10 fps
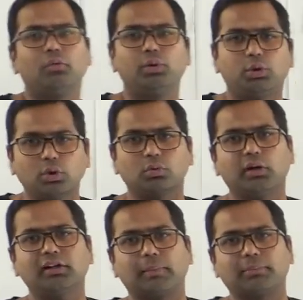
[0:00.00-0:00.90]
We don't
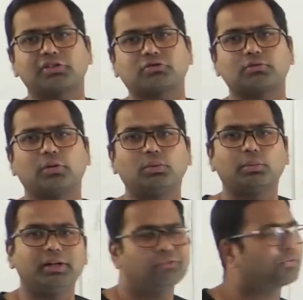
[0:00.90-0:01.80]
want Laplace transform to be